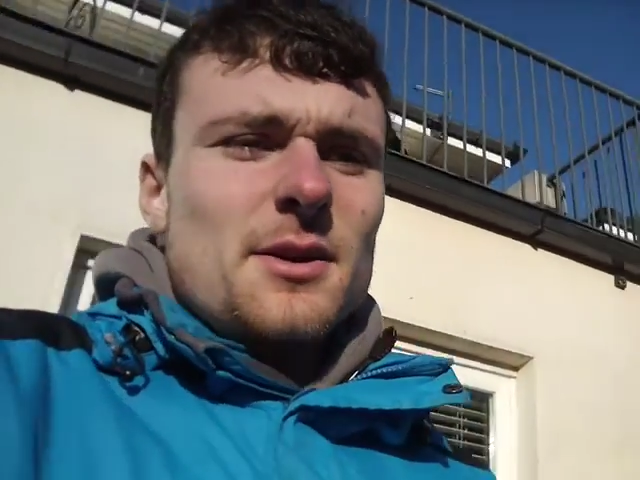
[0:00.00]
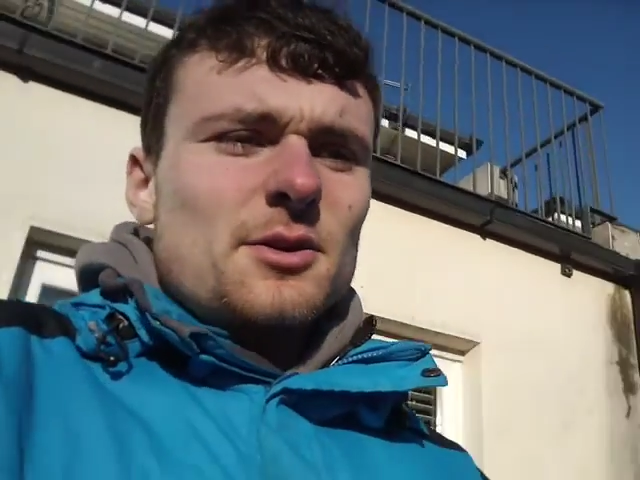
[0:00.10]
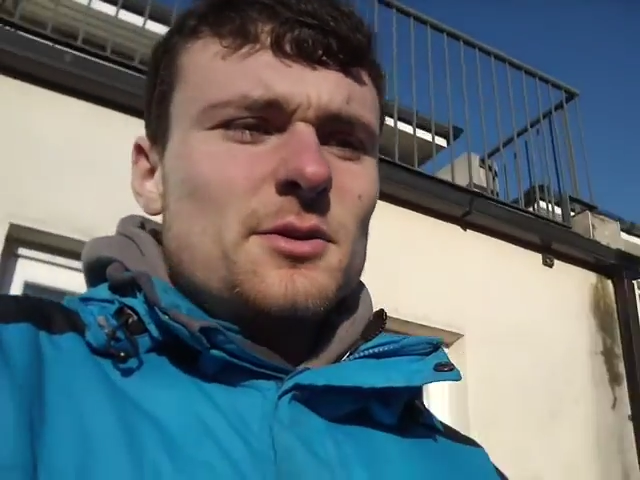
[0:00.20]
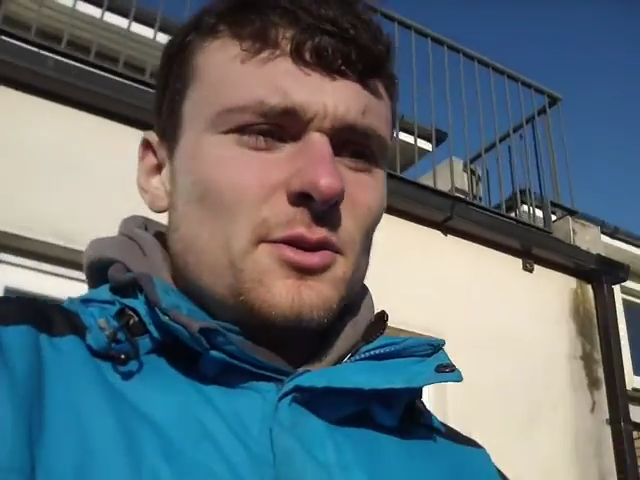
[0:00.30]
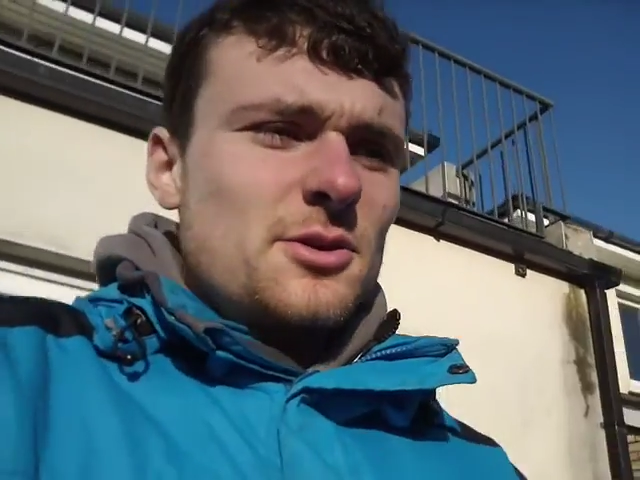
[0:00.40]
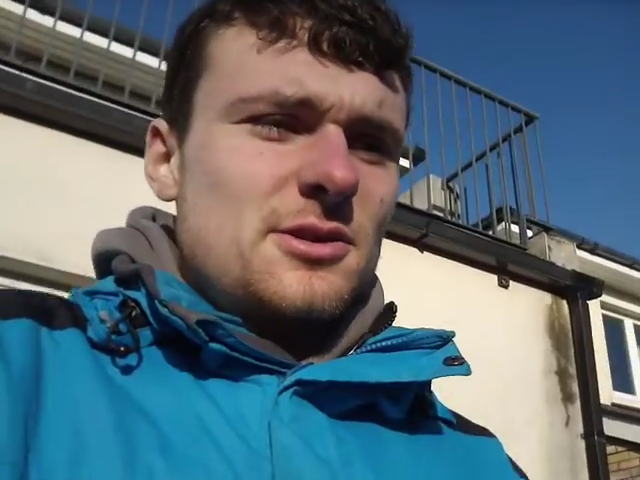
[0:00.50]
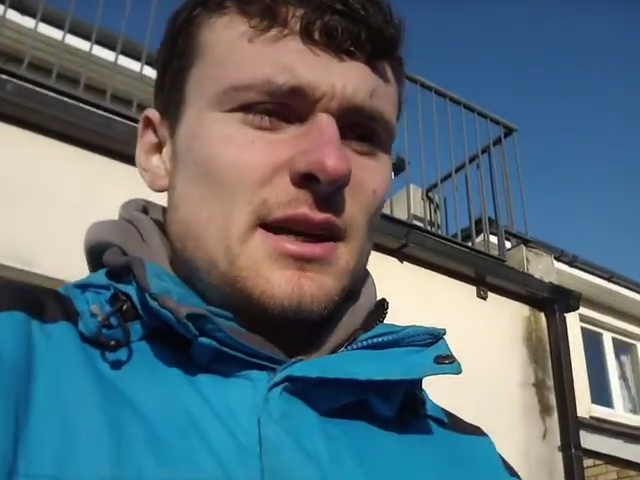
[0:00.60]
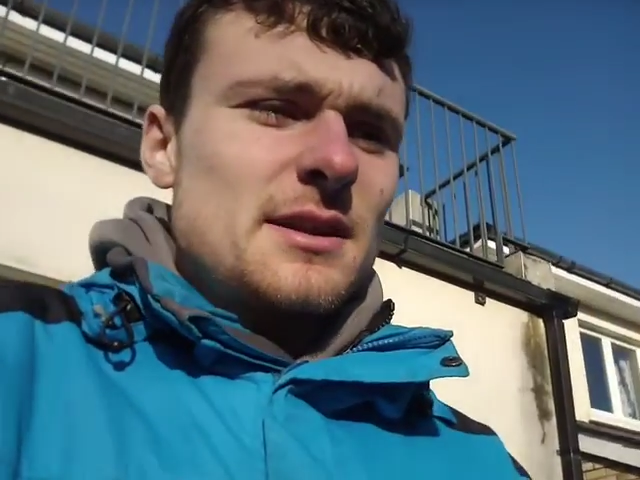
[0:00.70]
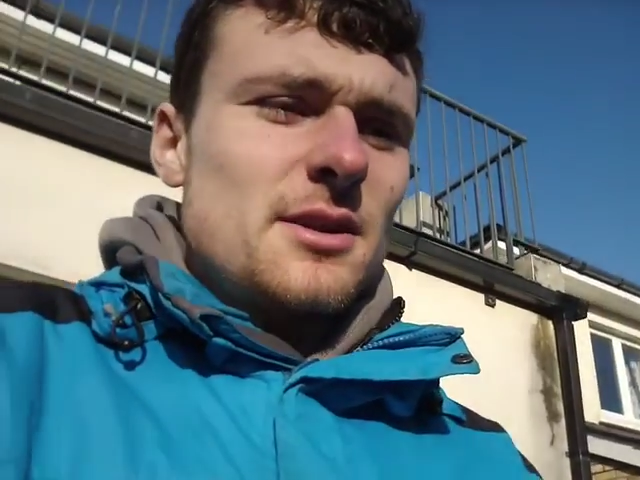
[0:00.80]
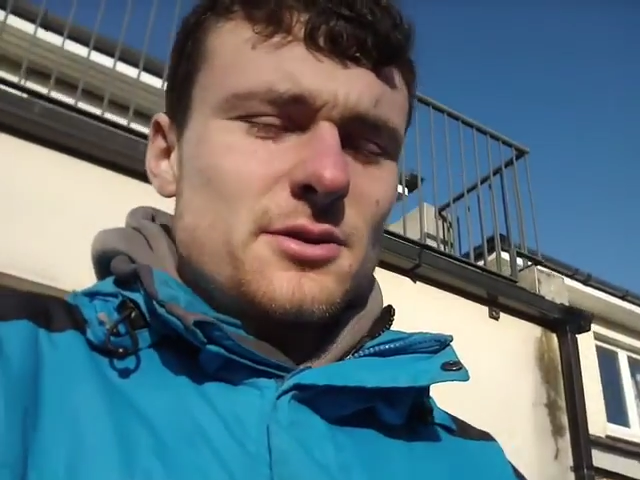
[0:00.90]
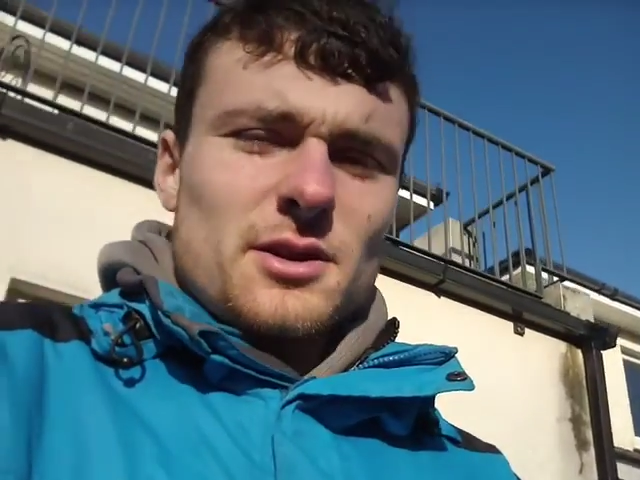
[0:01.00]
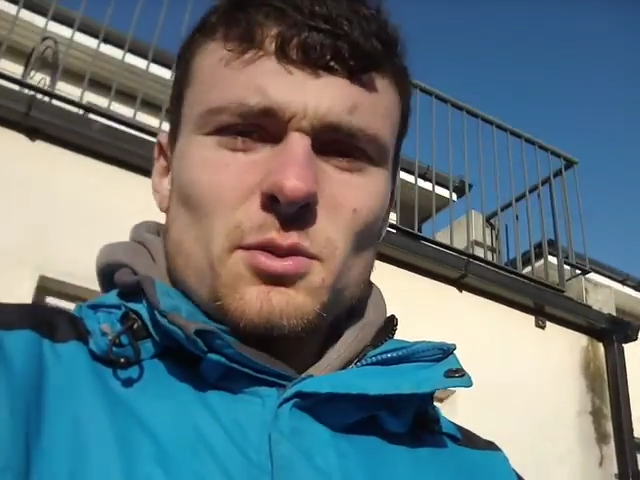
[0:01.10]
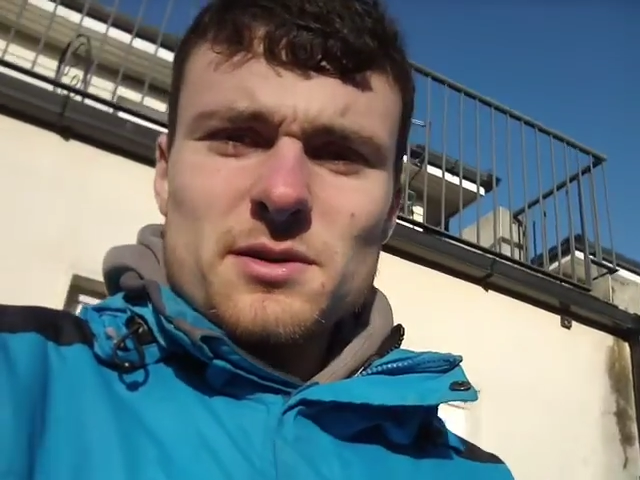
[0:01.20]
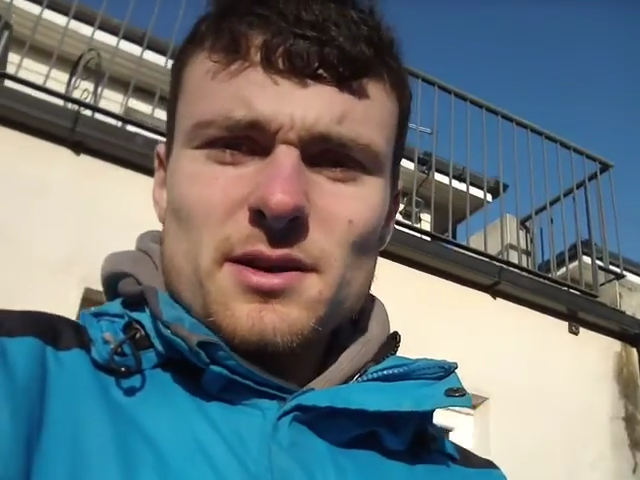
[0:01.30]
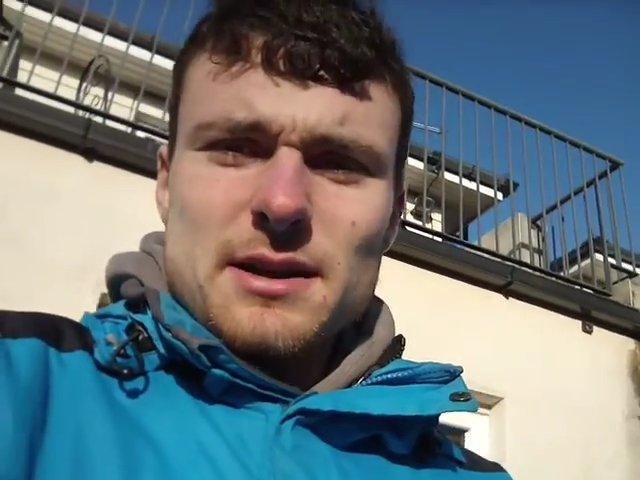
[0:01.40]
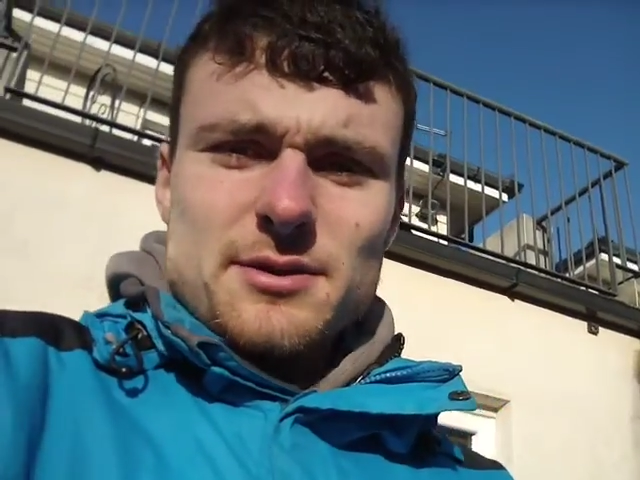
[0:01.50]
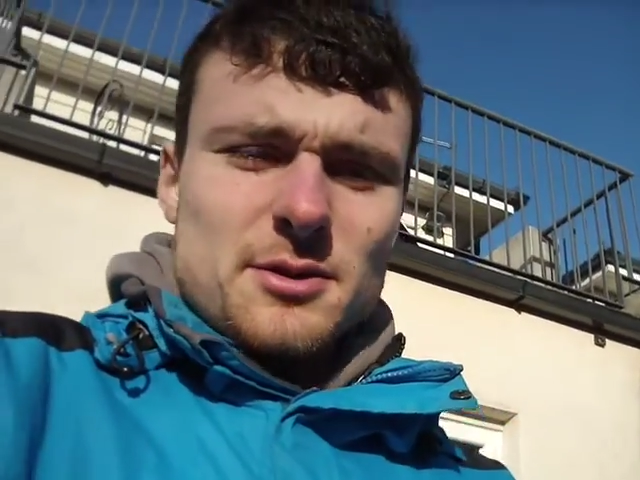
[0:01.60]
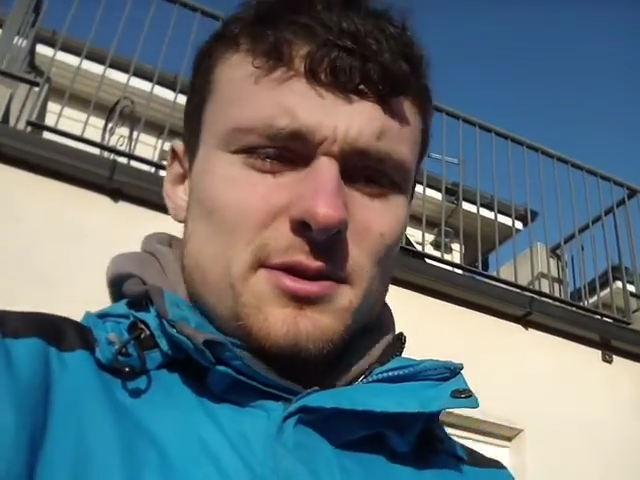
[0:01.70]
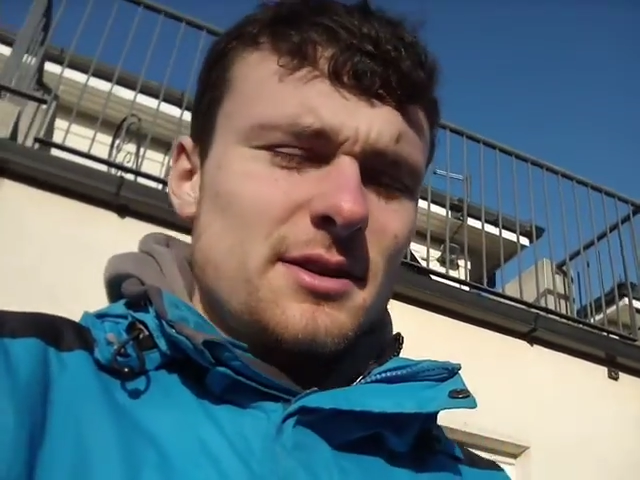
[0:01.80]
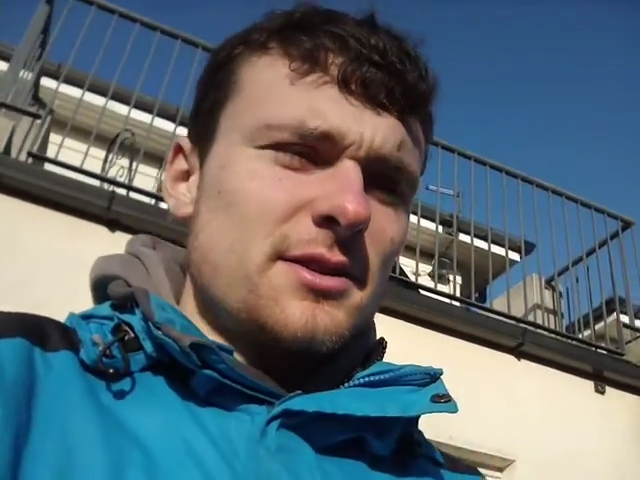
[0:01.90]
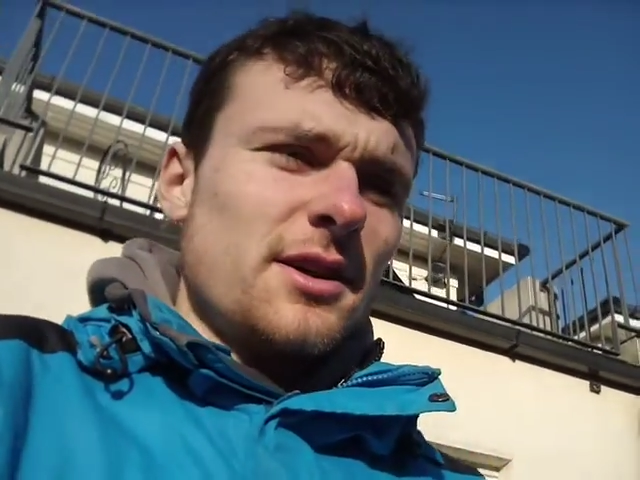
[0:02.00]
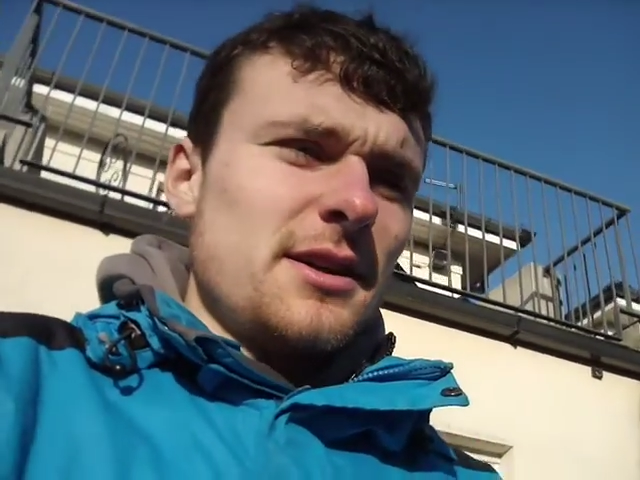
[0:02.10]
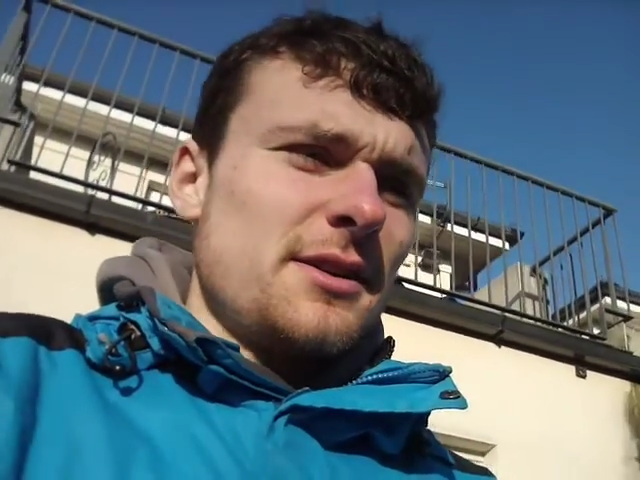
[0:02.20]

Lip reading: I couldn't understand it. I was like, what did I ever do to this guy?